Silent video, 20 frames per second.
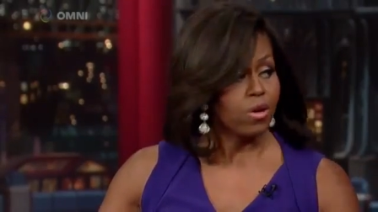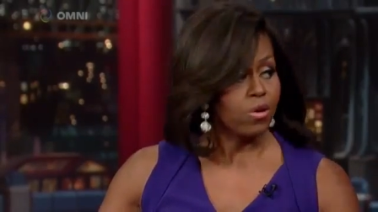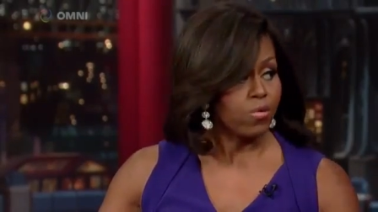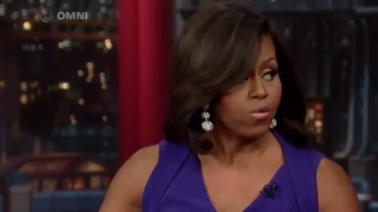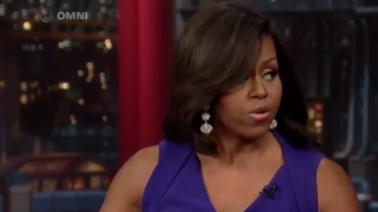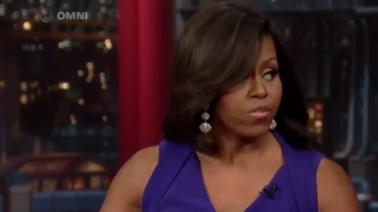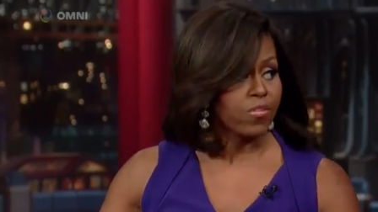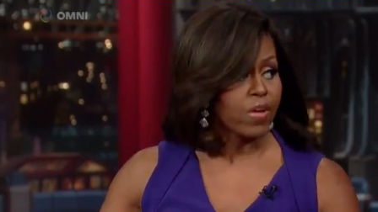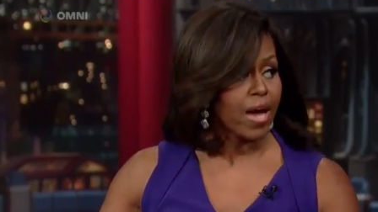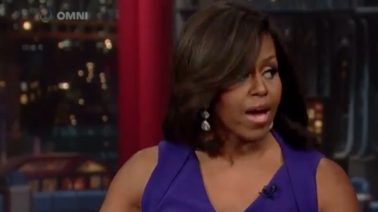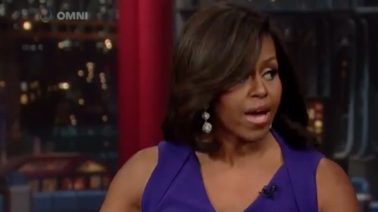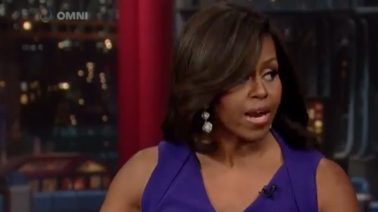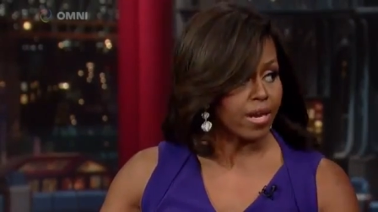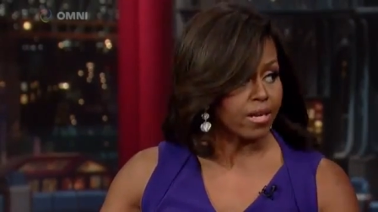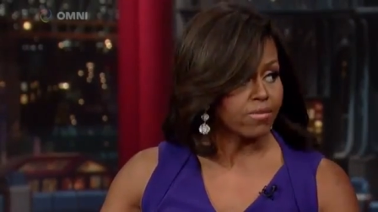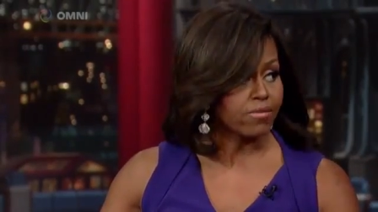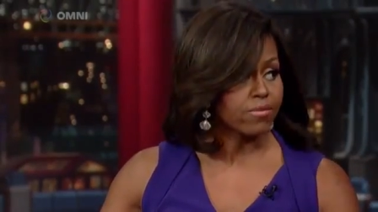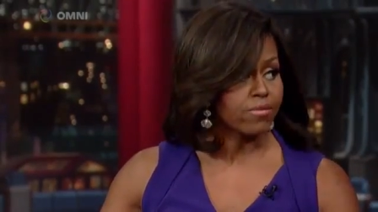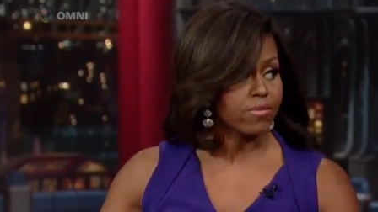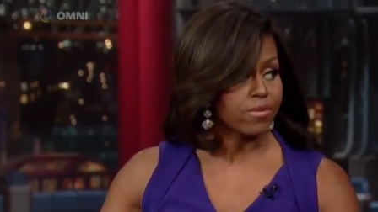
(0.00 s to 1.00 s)
We've got to
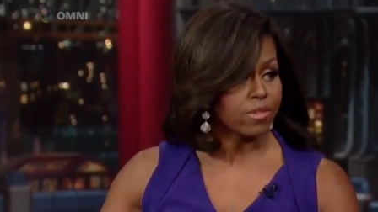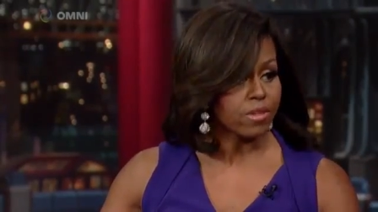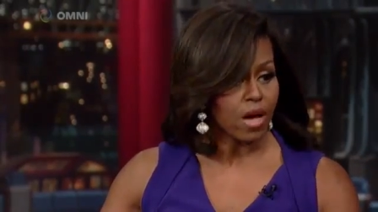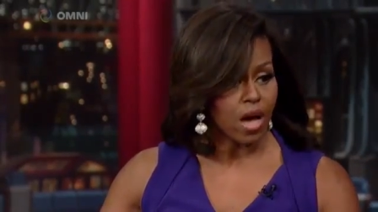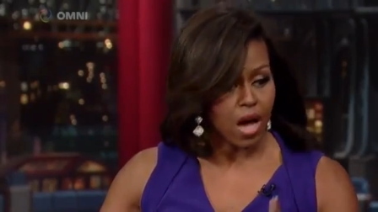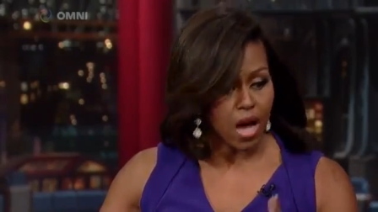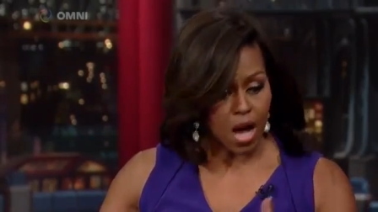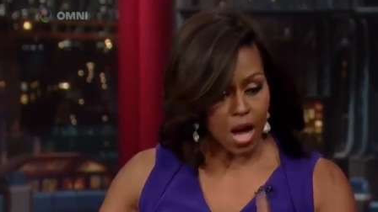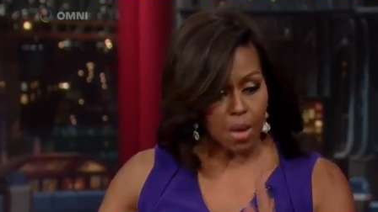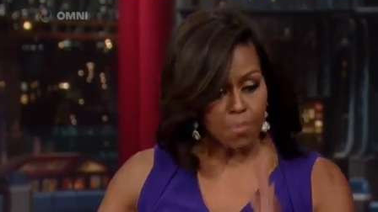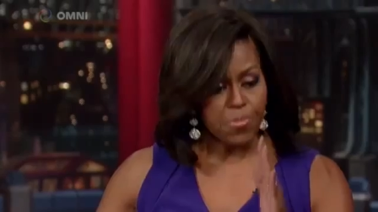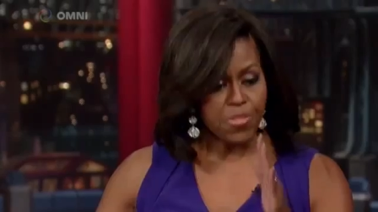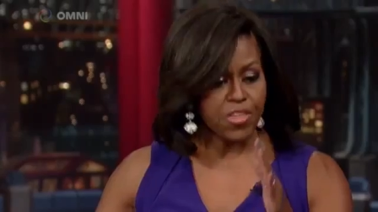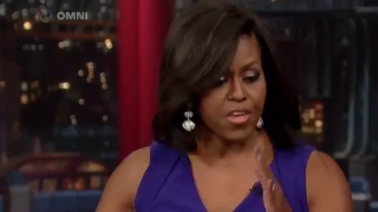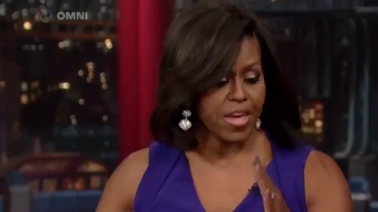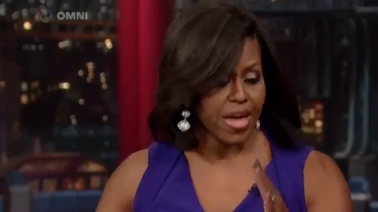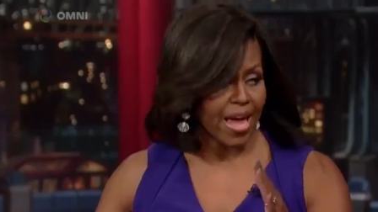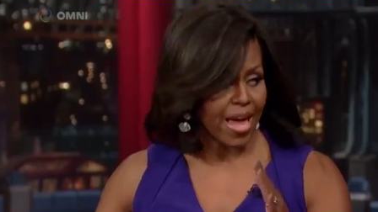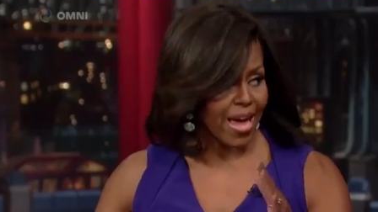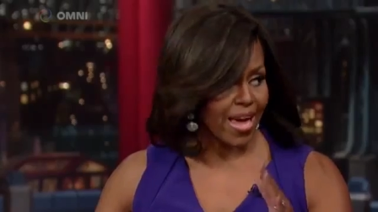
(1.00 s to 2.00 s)
up the
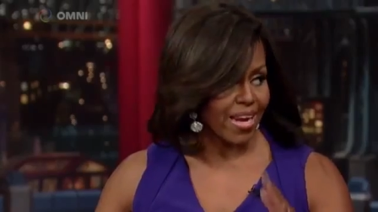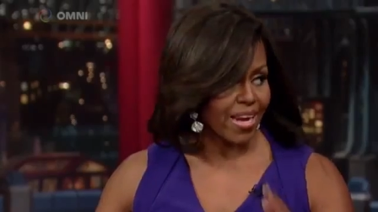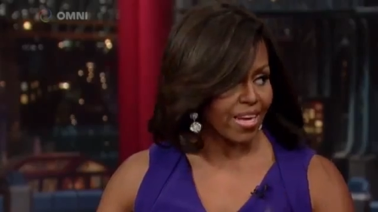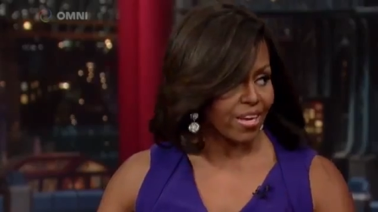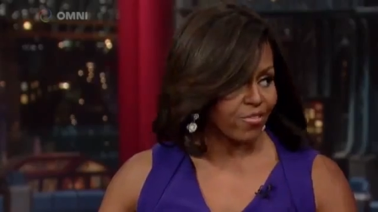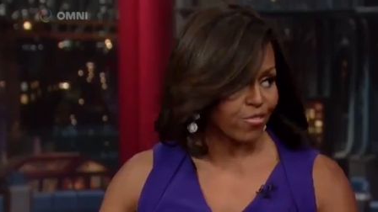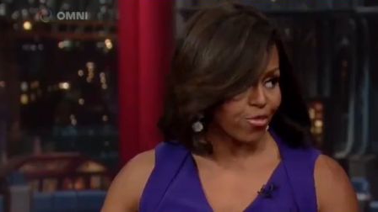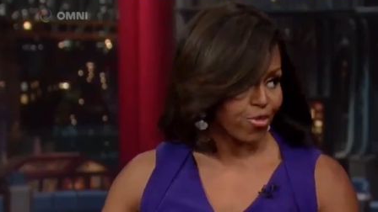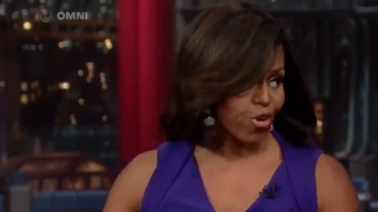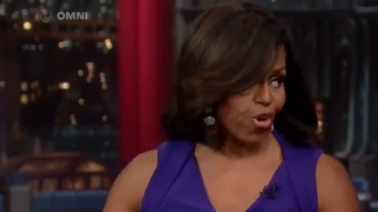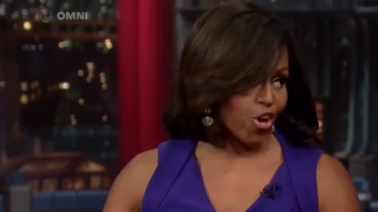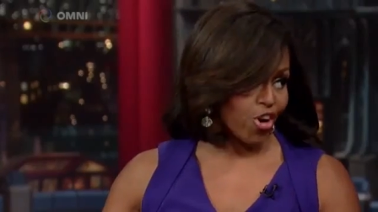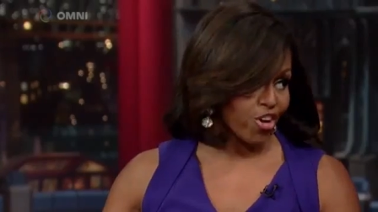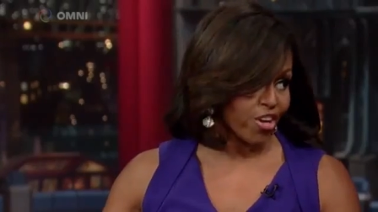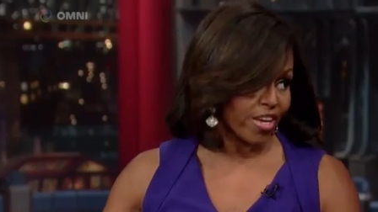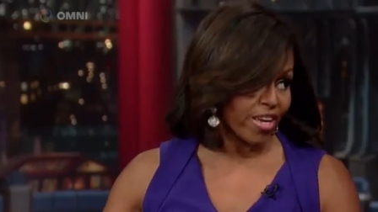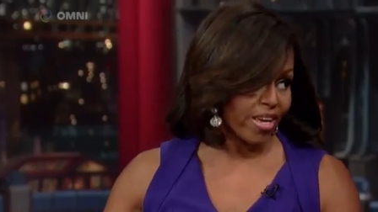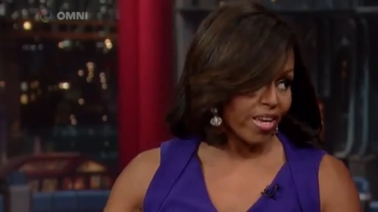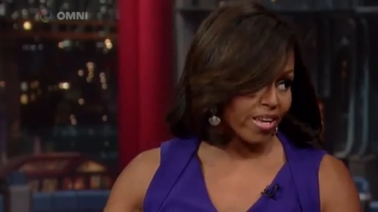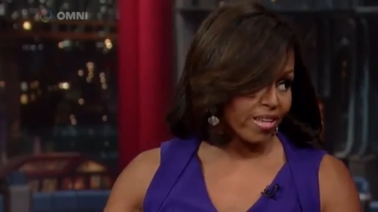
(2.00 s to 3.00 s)
ante for our
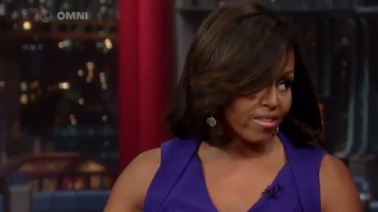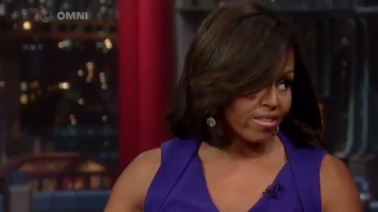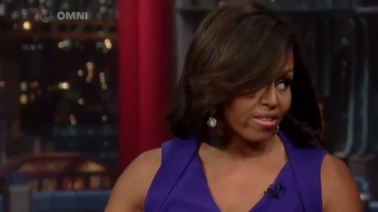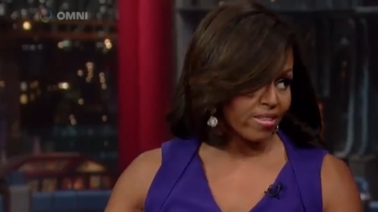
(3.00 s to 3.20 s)
kids.